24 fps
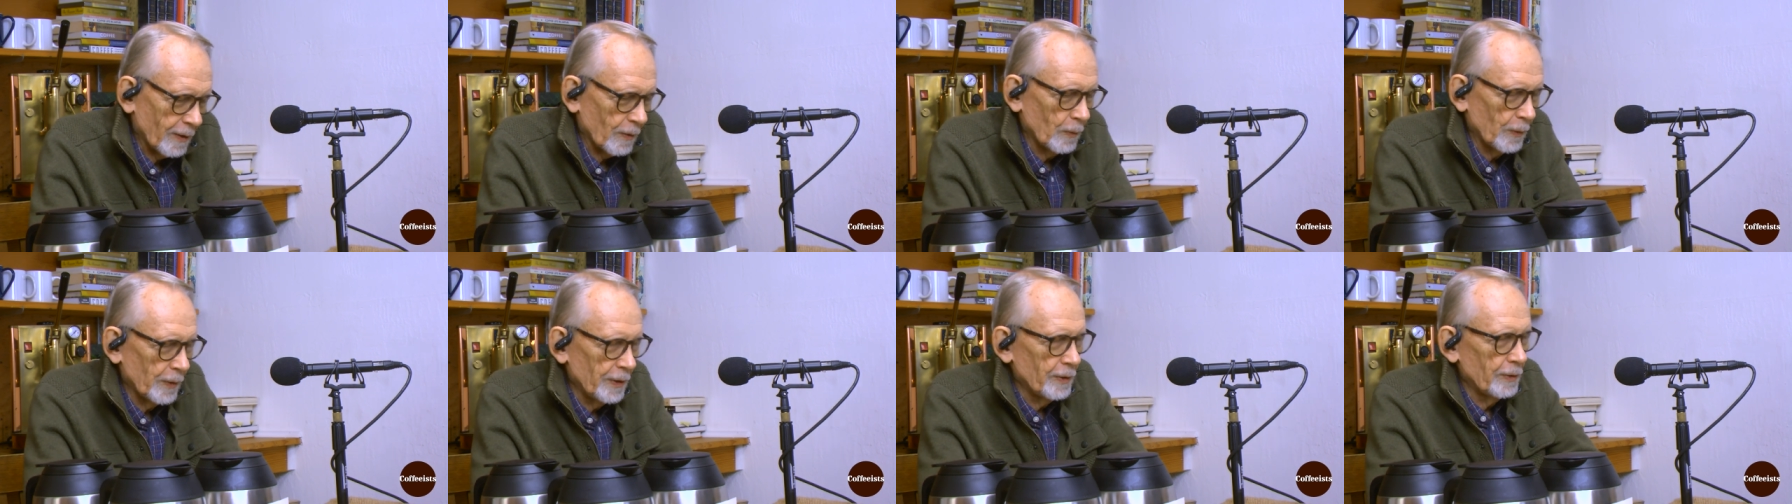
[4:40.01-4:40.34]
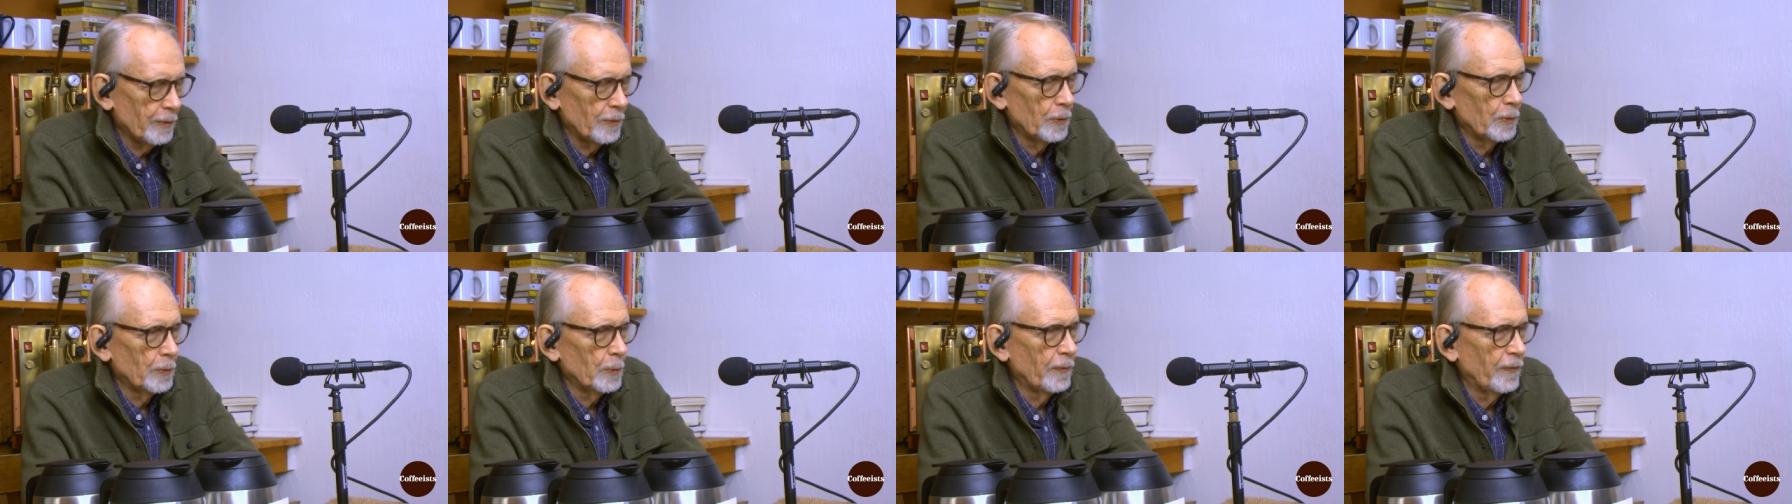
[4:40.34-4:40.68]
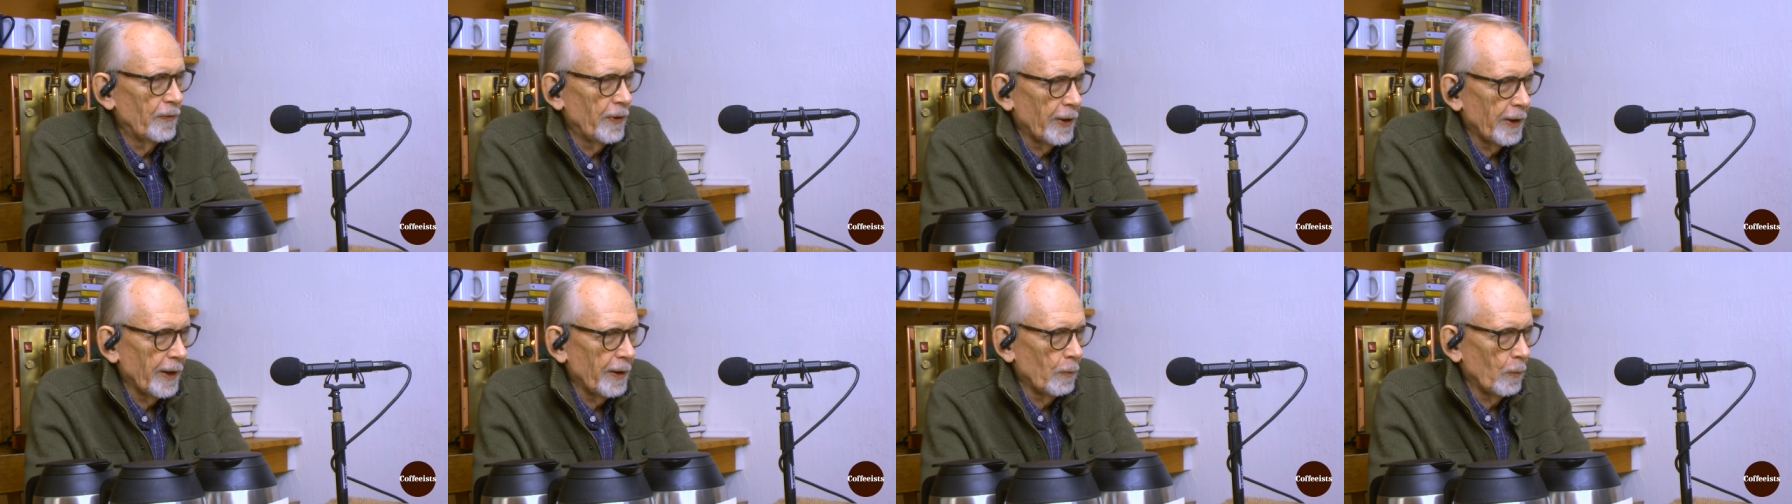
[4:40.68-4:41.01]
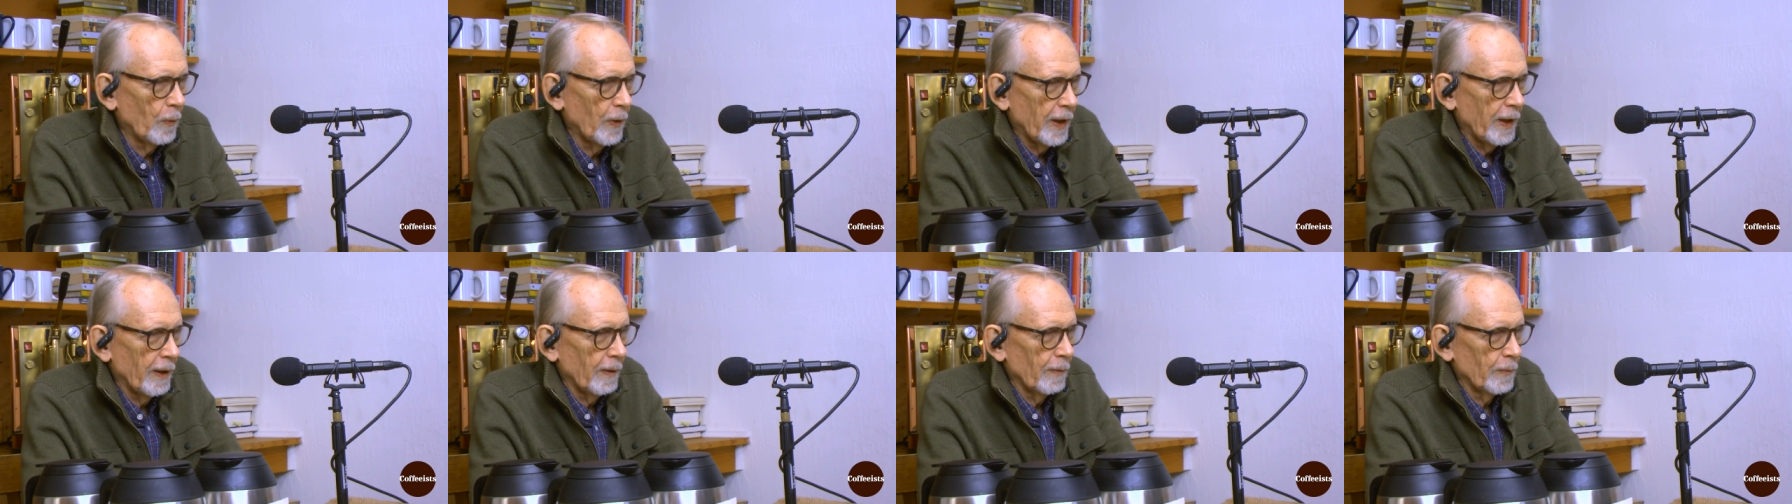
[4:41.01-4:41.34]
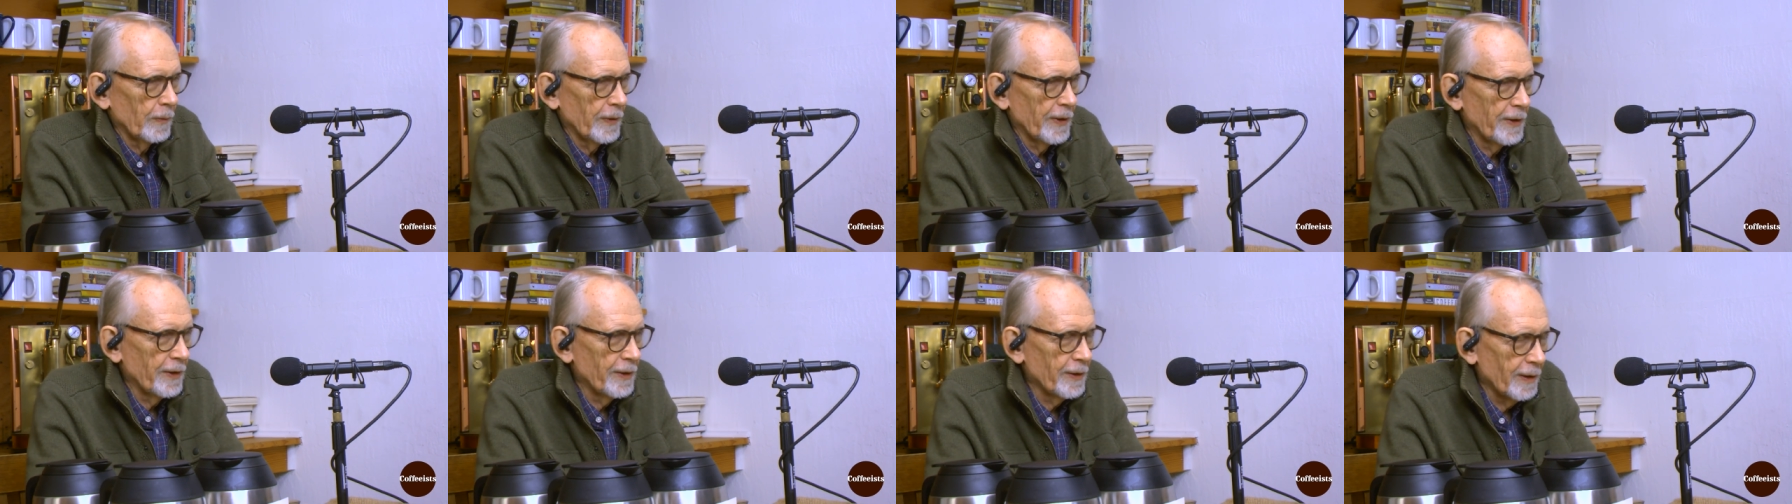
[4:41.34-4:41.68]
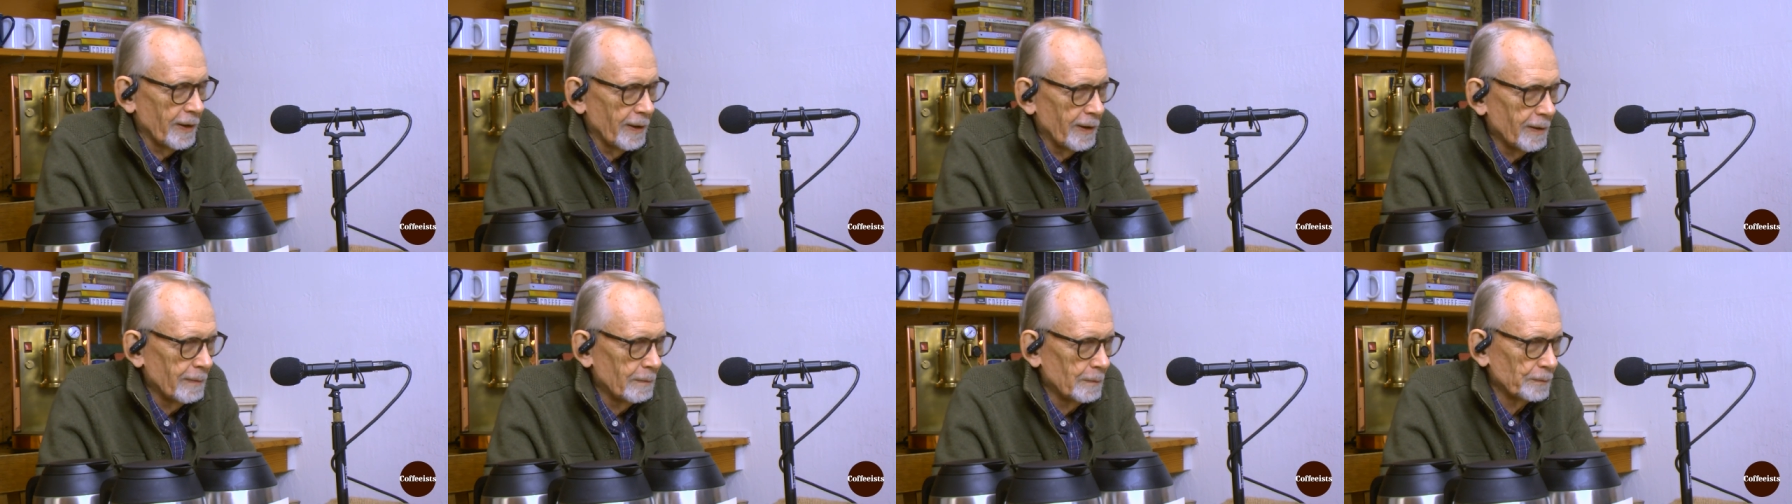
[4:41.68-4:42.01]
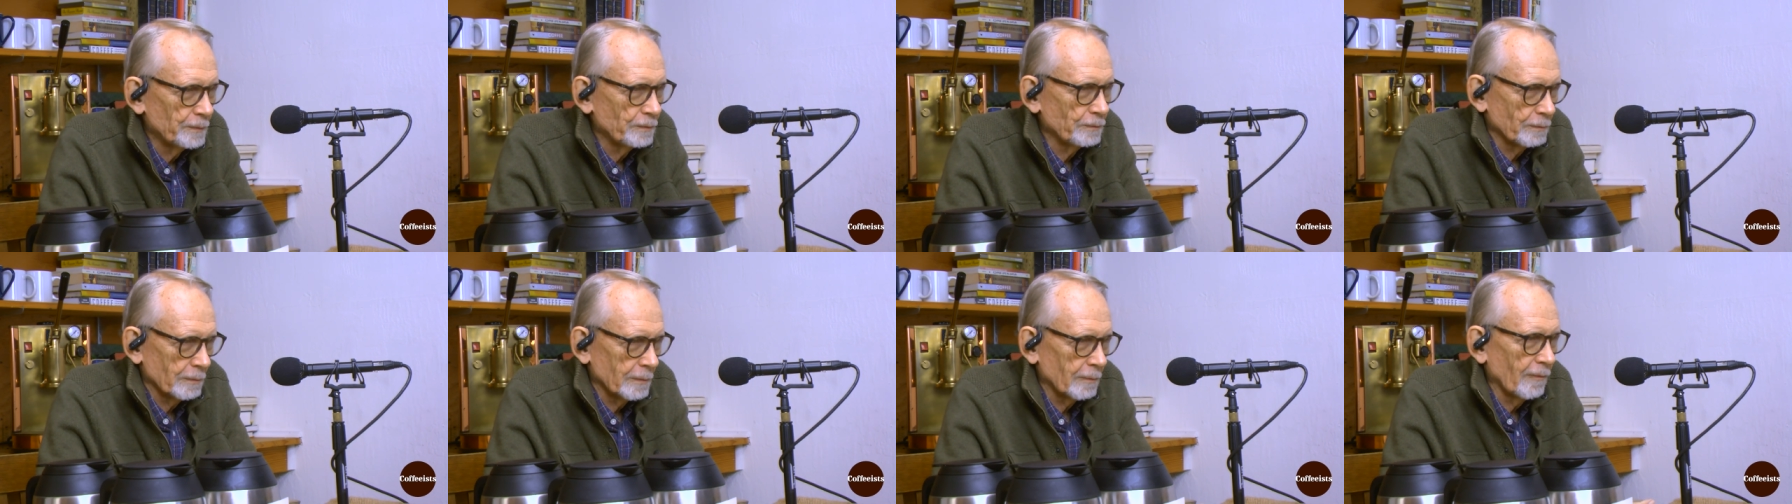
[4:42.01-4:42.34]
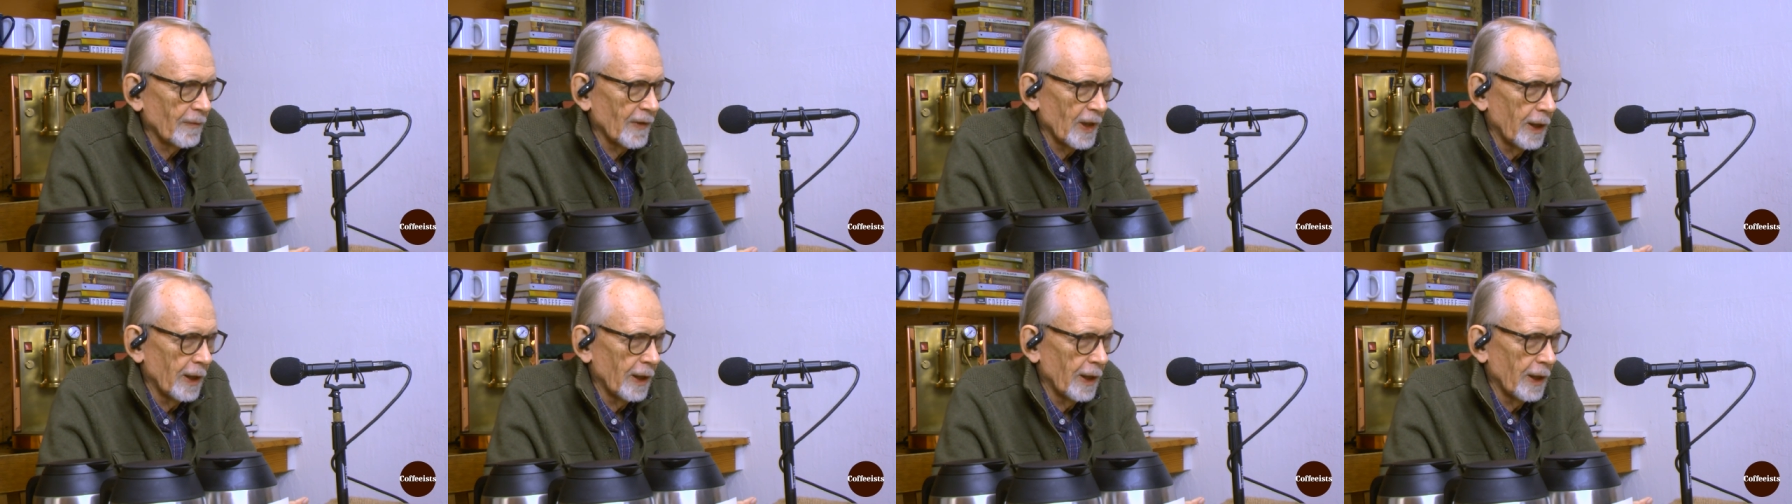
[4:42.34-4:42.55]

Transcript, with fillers: would do very well with uh, a